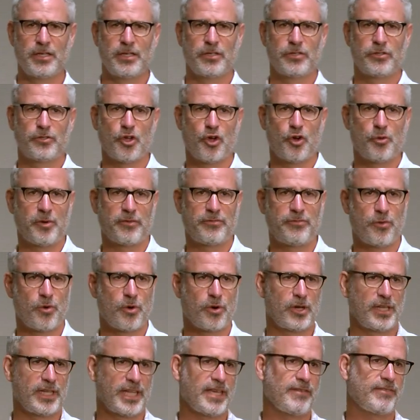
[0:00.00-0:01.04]
So
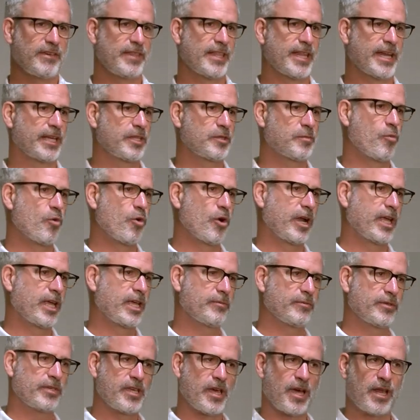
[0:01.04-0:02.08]
before leaving the next morning,
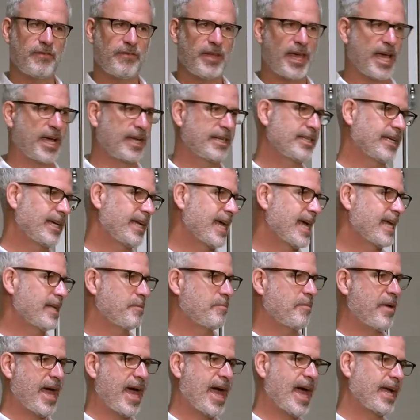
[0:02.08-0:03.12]
it was kind of hectic, had
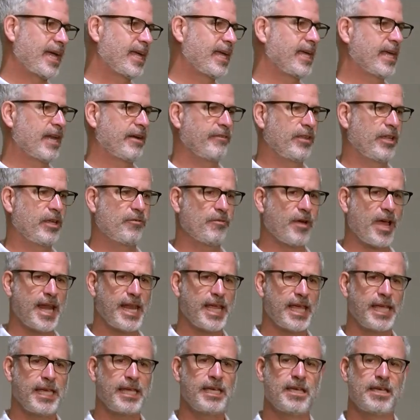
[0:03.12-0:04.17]
to pack and get everything
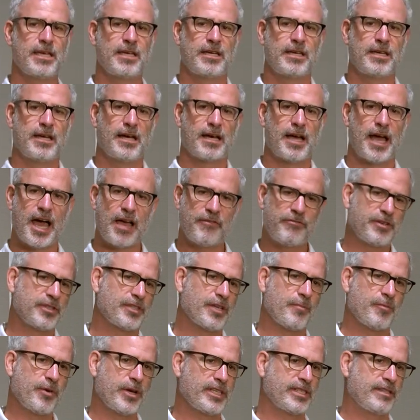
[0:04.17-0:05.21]
ready. I, for
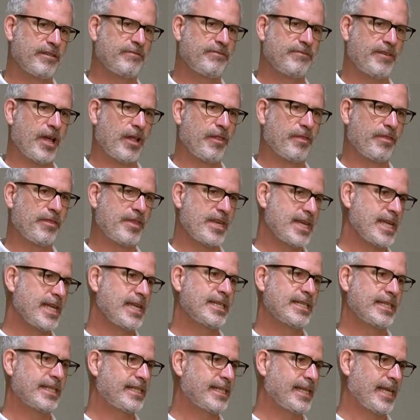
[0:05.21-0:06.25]
some reason, felt the
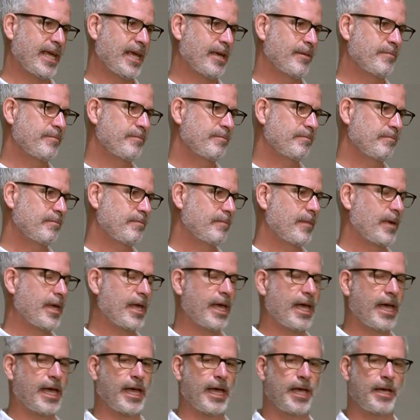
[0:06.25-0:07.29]
need to see him.
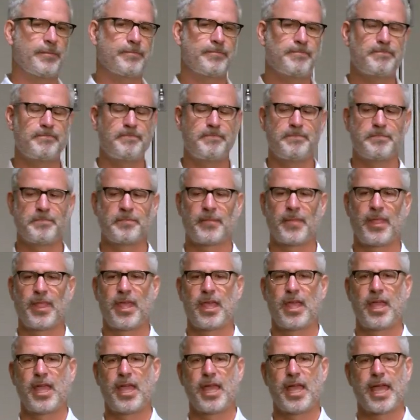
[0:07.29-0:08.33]
Um,
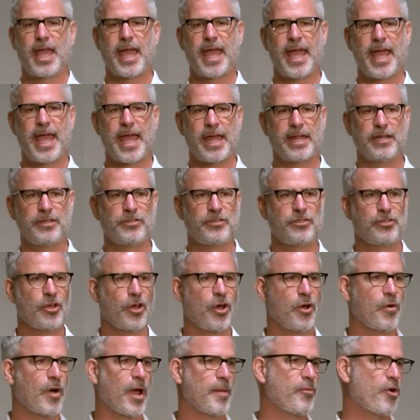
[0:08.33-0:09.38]
and
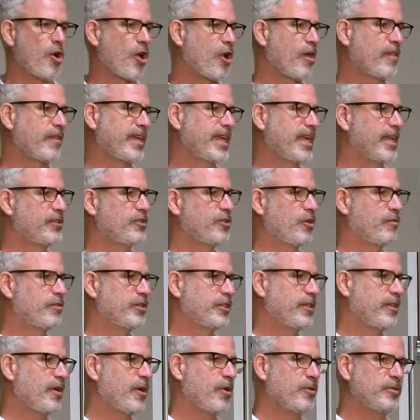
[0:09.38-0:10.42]
so I brought all the kids over
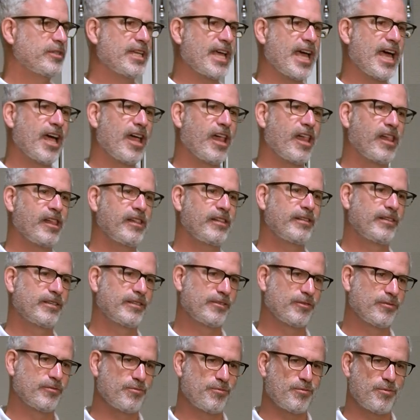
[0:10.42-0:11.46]
to the hotel
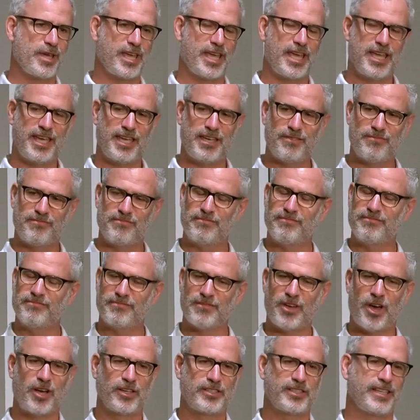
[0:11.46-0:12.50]
we
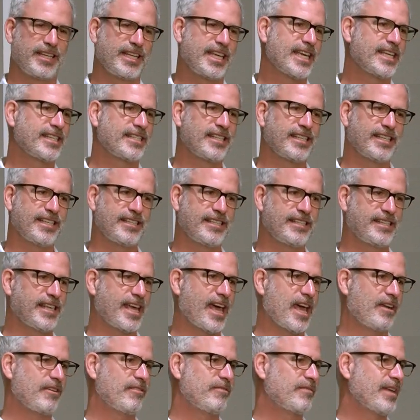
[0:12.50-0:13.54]
hugs and kisses,
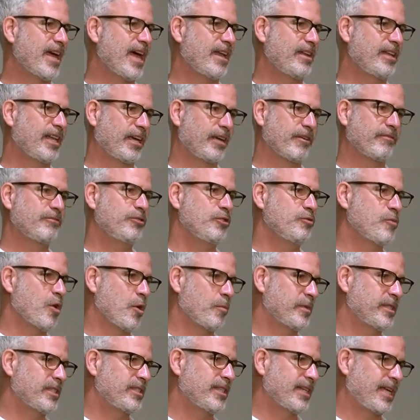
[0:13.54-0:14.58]
had, had like a few
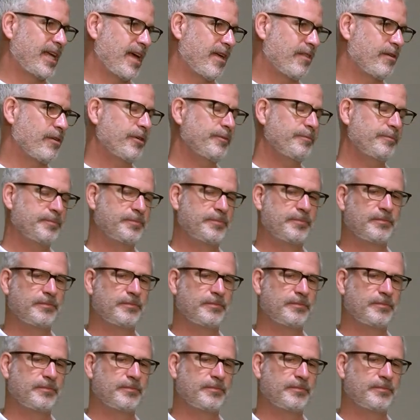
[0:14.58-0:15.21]
moments together.